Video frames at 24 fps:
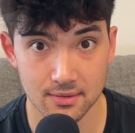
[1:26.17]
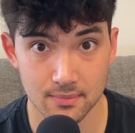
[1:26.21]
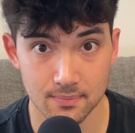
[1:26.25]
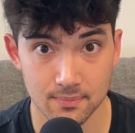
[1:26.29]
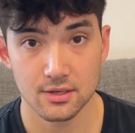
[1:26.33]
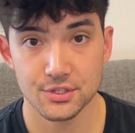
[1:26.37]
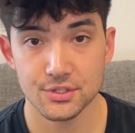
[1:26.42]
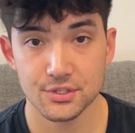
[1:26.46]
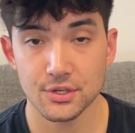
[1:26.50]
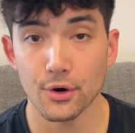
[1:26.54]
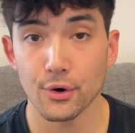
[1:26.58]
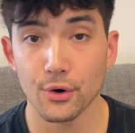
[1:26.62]

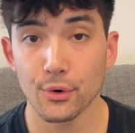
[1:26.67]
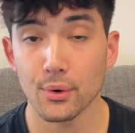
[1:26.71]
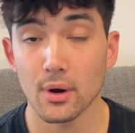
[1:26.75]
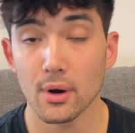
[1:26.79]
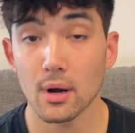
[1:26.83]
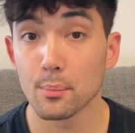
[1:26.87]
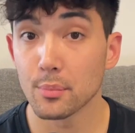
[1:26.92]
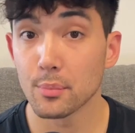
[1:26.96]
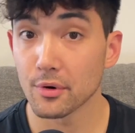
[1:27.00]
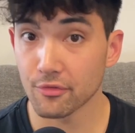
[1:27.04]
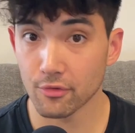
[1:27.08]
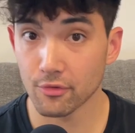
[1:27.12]
So,
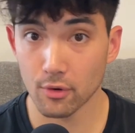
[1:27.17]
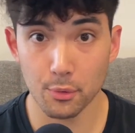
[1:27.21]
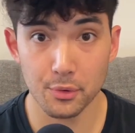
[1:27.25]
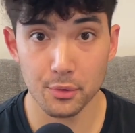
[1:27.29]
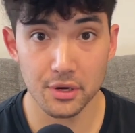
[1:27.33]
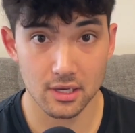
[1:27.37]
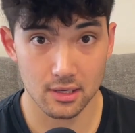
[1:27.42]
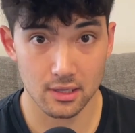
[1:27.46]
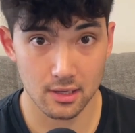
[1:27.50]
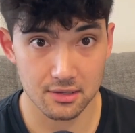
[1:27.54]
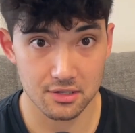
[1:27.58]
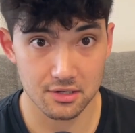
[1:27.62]
before we
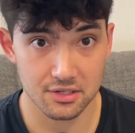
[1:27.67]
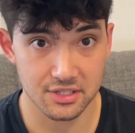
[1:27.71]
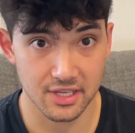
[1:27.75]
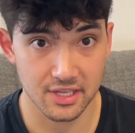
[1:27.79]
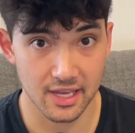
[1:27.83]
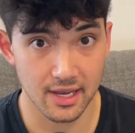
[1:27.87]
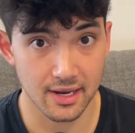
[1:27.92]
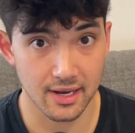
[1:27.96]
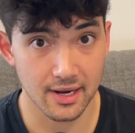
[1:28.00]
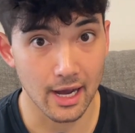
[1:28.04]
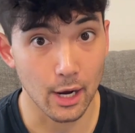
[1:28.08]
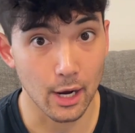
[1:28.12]
can
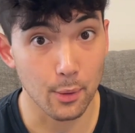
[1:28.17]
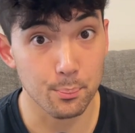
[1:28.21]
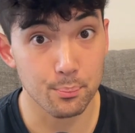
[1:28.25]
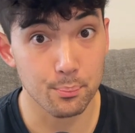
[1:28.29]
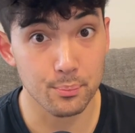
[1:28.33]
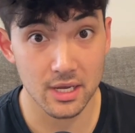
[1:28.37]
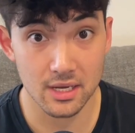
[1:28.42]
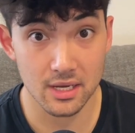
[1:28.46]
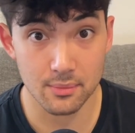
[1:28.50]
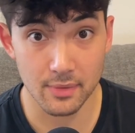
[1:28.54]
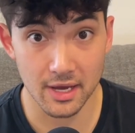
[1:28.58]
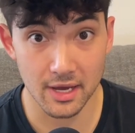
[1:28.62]
understand how
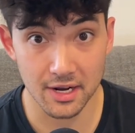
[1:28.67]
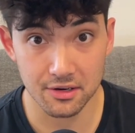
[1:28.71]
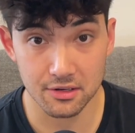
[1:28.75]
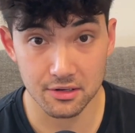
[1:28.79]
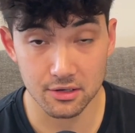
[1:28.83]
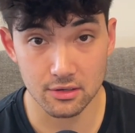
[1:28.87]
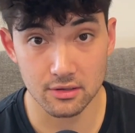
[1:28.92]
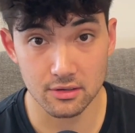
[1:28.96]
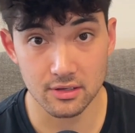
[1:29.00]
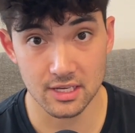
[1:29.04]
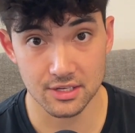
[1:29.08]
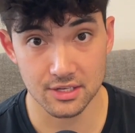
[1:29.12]
big
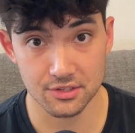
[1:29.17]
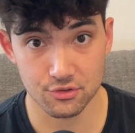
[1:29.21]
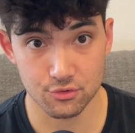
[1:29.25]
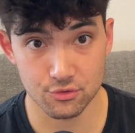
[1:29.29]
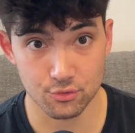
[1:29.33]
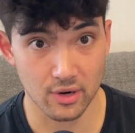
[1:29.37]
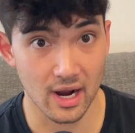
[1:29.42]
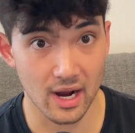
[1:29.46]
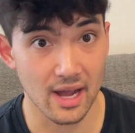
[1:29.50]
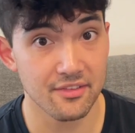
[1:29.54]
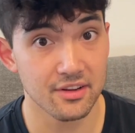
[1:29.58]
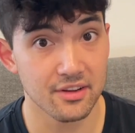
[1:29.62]
medical is
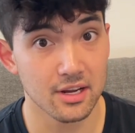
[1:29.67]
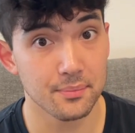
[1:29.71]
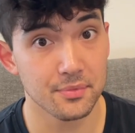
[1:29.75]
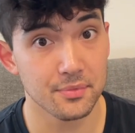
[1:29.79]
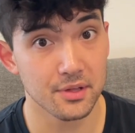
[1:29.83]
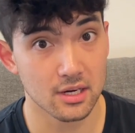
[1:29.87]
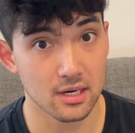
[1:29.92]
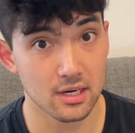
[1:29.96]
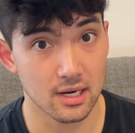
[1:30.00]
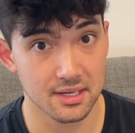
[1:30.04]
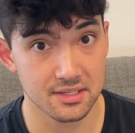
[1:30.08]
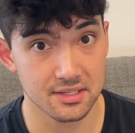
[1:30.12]
driving up the
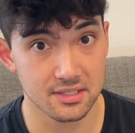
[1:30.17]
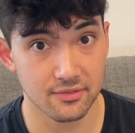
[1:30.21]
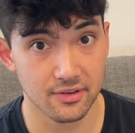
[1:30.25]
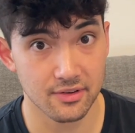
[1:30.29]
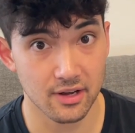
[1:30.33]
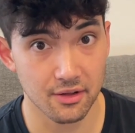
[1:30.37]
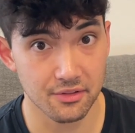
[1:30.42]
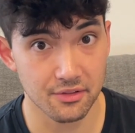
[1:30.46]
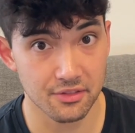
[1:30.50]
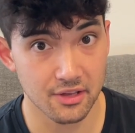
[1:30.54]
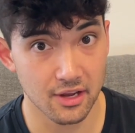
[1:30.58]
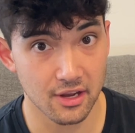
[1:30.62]
cost of
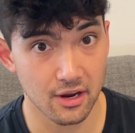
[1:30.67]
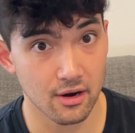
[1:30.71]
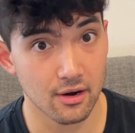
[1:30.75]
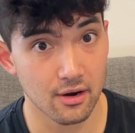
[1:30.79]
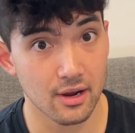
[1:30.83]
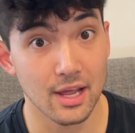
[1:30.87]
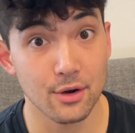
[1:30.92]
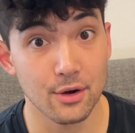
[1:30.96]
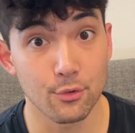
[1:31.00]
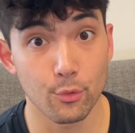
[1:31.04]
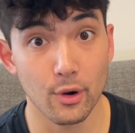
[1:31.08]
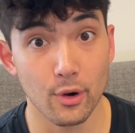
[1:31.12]
healthcare
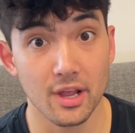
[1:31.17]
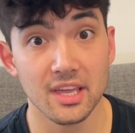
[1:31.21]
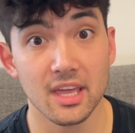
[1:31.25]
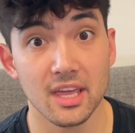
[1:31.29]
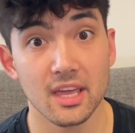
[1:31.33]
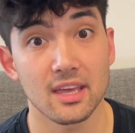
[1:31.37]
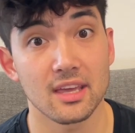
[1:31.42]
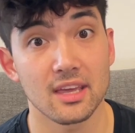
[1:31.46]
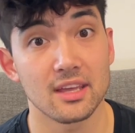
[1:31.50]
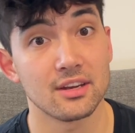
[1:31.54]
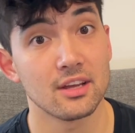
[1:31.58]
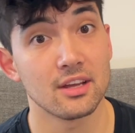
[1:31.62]
and
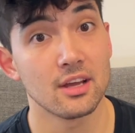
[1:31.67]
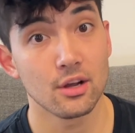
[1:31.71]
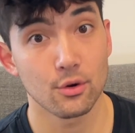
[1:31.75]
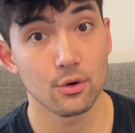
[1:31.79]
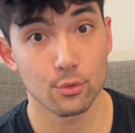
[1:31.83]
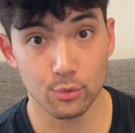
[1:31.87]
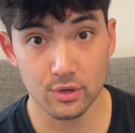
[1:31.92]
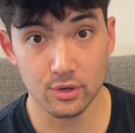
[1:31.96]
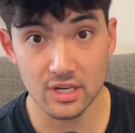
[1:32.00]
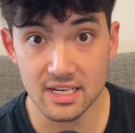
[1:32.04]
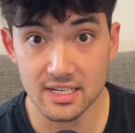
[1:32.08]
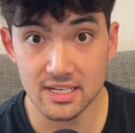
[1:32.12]
raking in
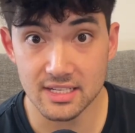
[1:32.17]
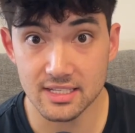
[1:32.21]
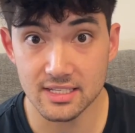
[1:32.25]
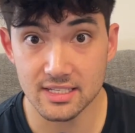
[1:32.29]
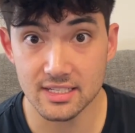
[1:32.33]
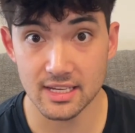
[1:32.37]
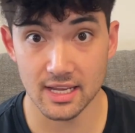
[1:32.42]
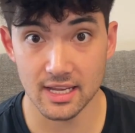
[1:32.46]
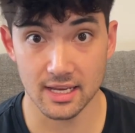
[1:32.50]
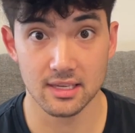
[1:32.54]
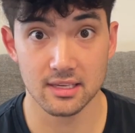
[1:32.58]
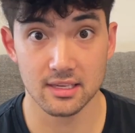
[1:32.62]

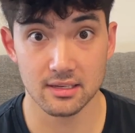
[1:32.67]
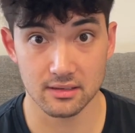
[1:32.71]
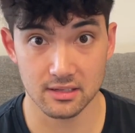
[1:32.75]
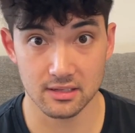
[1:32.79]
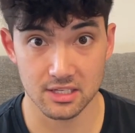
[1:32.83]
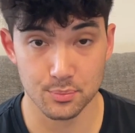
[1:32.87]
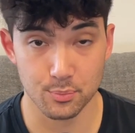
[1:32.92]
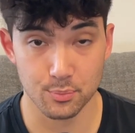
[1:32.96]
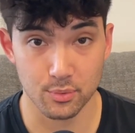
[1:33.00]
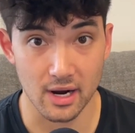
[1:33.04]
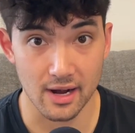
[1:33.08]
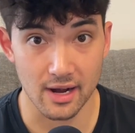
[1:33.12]

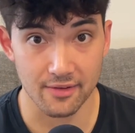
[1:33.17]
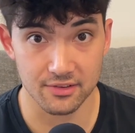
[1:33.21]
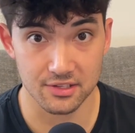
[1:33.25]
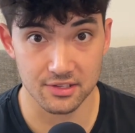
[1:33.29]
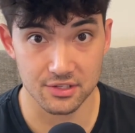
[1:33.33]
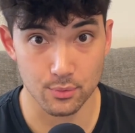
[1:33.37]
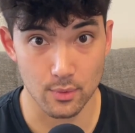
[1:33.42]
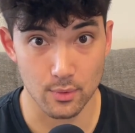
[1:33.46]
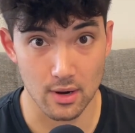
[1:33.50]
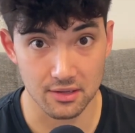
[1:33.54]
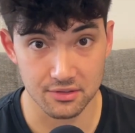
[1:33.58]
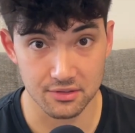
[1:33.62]
ridiculous profits
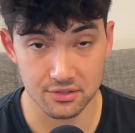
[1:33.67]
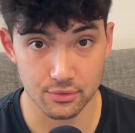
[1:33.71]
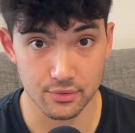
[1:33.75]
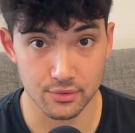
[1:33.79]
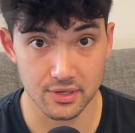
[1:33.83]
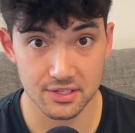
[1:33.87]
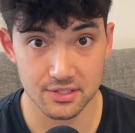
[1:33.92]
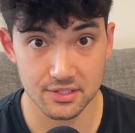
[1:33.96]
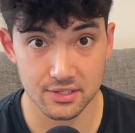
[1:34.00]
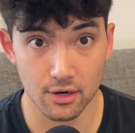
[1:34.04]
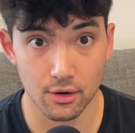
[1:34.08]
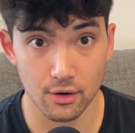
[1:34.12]
while
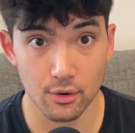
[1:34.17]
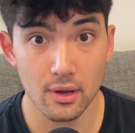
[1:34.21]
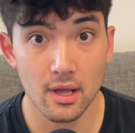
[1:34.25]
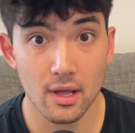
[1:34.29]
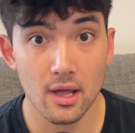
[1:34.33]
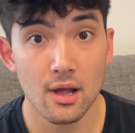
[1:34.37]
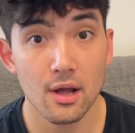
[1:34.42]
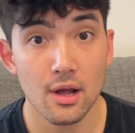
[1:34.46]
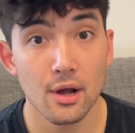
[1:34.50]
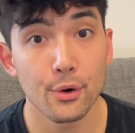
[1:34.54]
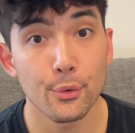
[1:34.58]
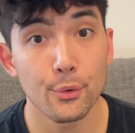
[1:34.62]
doing so,
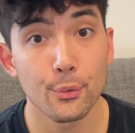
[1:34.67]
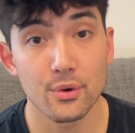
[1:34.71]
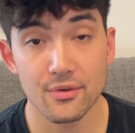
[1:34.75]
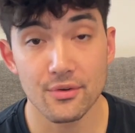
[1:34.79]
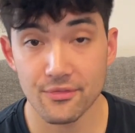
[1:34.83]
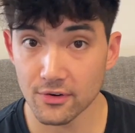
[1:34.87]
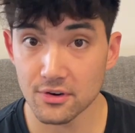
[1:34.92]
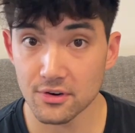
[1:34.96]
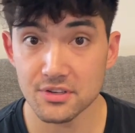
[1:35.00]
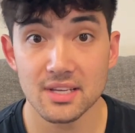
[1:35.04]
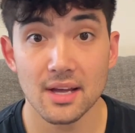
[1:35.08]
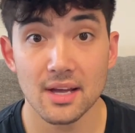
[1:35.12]
we
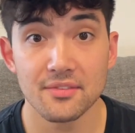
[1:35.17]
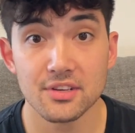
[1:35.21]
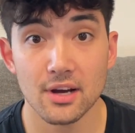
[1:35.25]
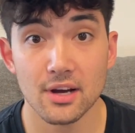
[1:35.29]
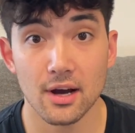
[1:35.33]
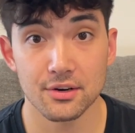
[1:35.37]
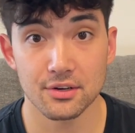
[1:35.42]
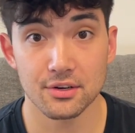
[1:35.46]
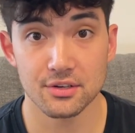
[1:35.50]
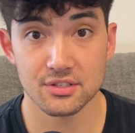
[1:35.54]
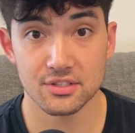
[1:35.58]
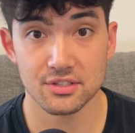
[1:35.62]
first have to
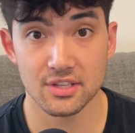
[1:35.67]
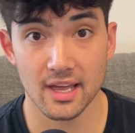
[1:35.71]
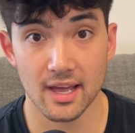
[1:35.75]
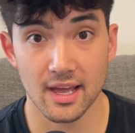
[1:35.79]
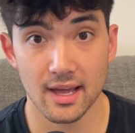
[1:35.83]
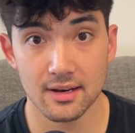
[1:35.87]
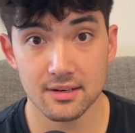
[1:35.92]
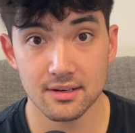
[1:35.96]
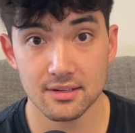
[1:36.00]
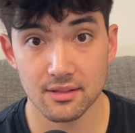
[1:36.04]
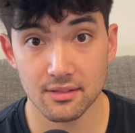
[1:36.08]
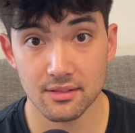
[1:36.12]

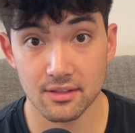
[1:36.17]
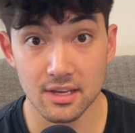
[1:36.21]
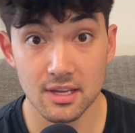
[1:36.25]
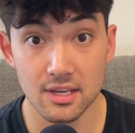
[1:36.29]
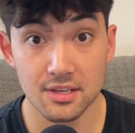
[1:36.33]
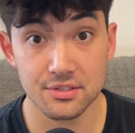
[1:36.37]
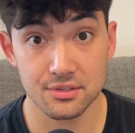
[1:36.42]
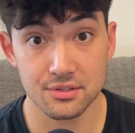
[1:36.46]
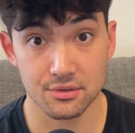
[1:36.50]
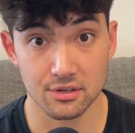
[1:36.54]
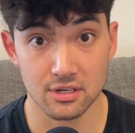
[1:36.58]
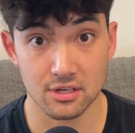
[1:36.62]
understand the
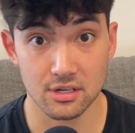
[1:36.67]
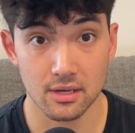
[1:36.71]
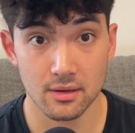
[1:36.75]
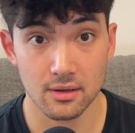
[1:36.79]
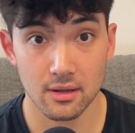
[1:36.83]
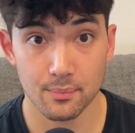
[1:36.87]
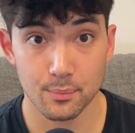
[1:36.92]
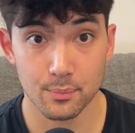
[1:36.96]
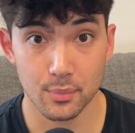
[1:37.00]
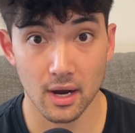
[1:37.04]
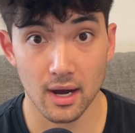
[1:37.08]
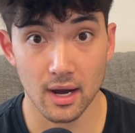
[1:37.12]
history
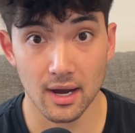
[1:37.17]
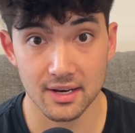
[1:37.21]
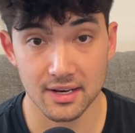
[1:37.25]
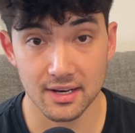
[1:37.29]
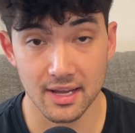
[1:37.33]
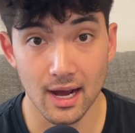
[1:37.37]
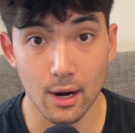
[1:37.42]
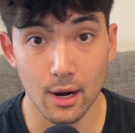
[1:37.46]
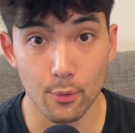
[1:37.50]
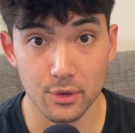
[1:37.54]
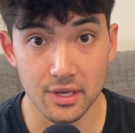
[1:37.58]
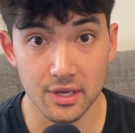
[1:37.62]
behind
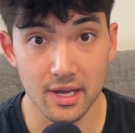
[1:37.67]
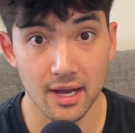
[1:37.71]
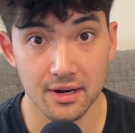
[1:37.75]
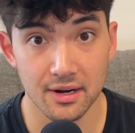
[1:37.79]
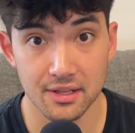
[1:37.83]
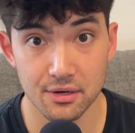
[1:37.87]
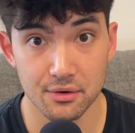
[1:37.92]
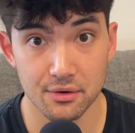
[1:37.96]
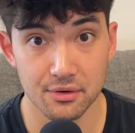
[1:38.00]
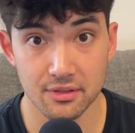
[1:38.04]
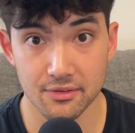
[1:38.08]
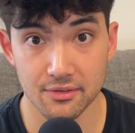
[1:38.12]
how we got
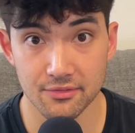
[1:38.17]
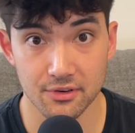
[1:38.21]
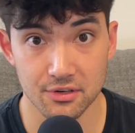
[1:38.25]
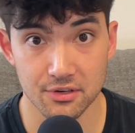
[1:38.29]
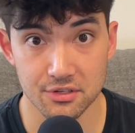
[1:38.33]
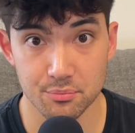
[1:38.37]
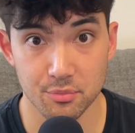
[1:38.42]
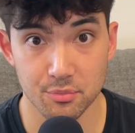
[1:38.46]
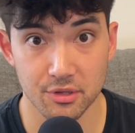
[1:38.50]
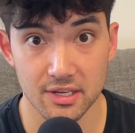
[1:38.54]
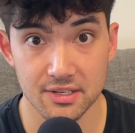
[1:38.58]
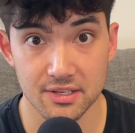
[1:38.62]
here in the
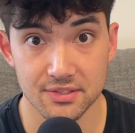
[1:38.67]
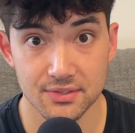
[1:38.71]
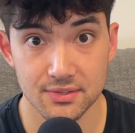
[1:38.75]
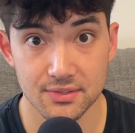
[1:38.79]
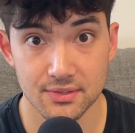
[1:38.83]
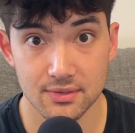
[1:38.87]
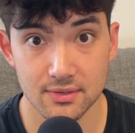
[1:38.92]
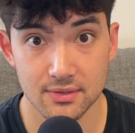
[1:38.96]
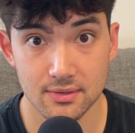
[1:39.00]
first place.